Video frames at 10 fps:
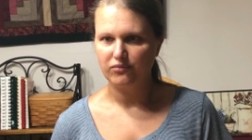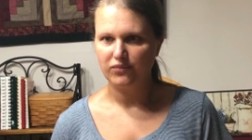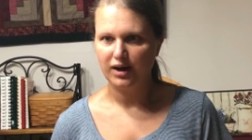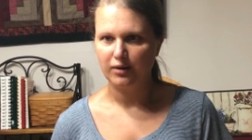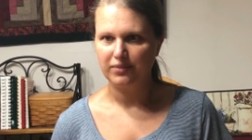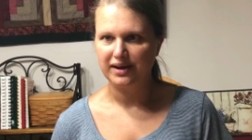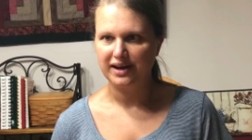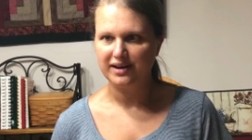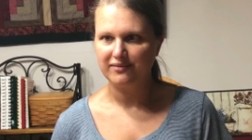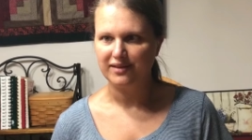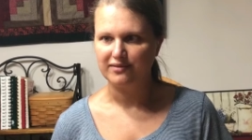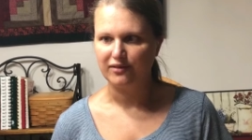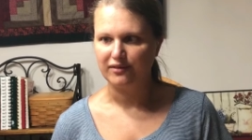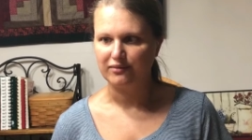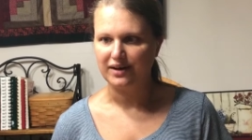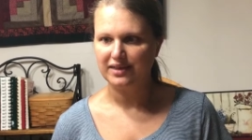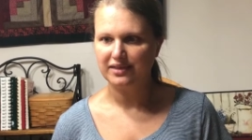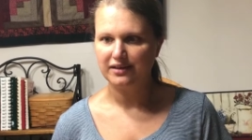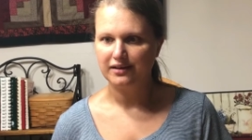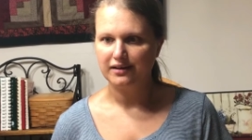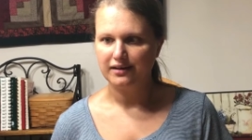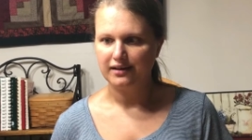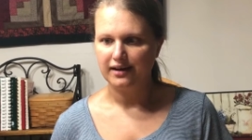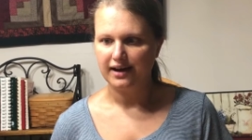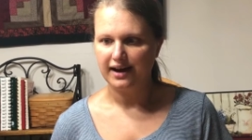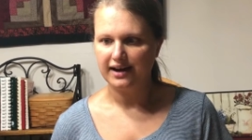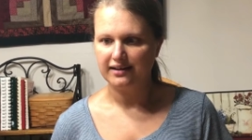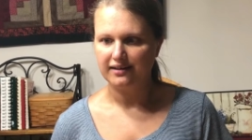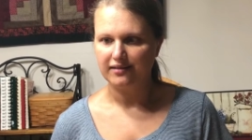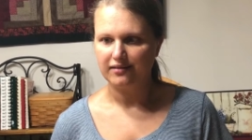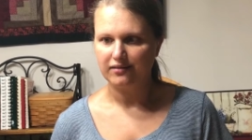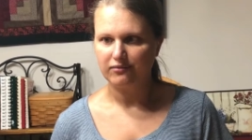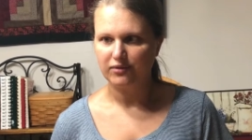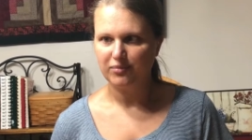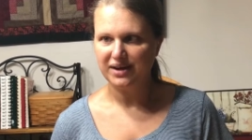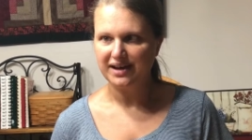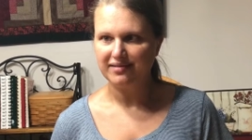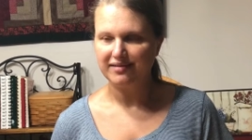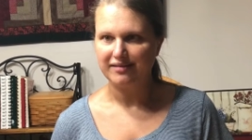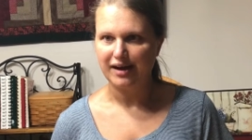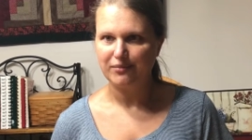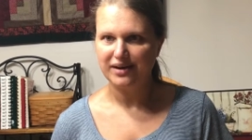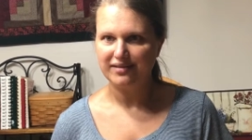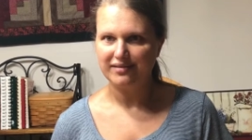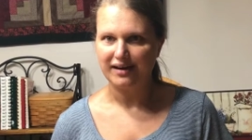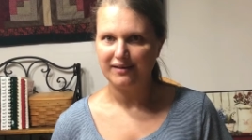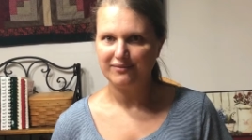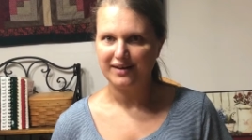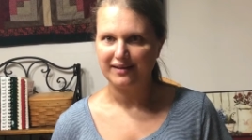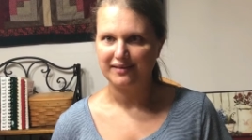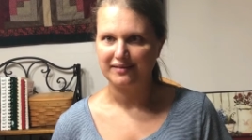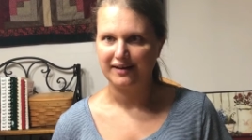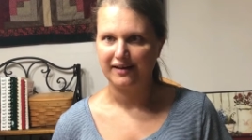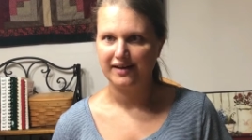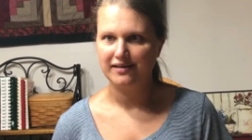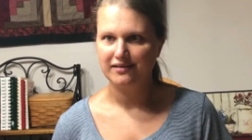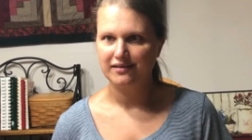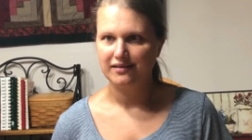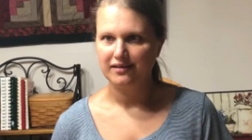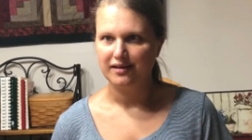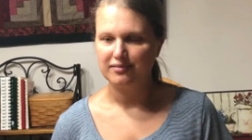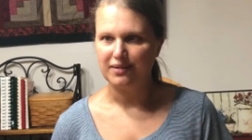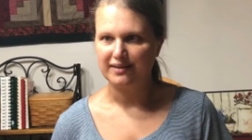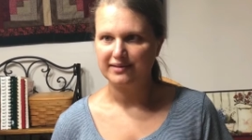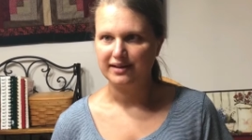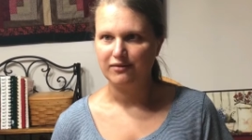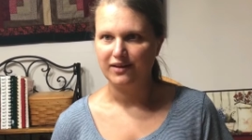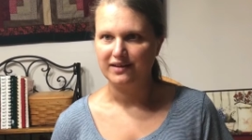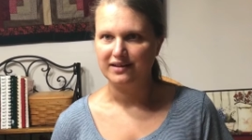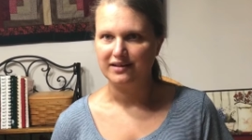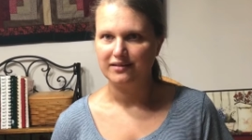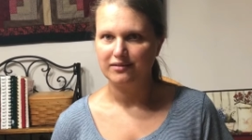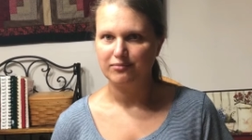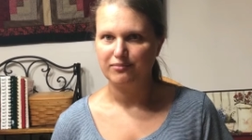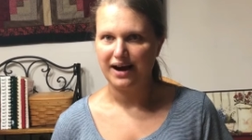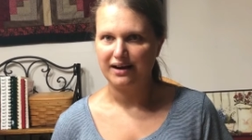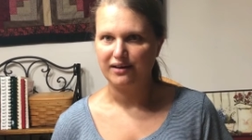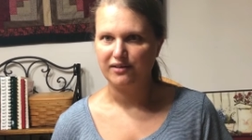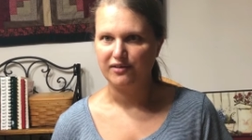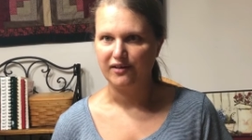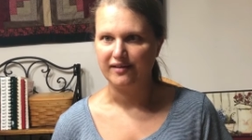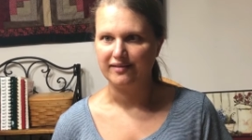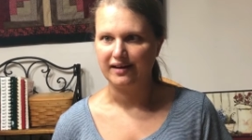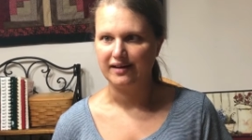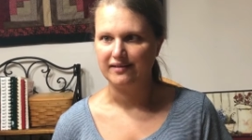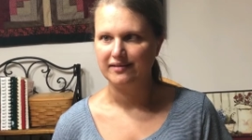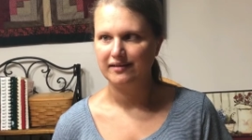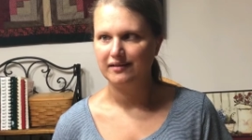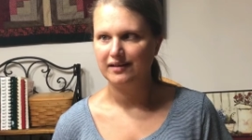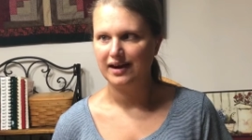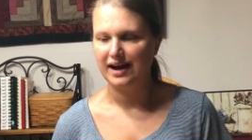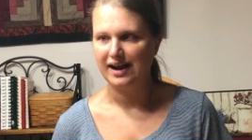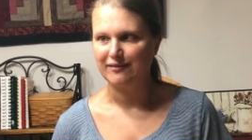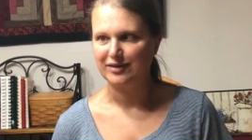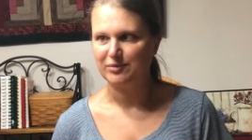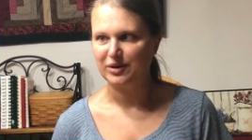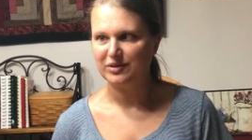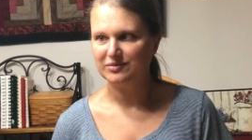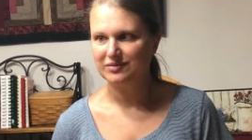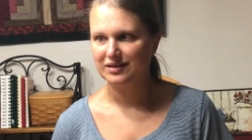helping individuals with and repeats statements if necessary, especially when background noise is inevitable.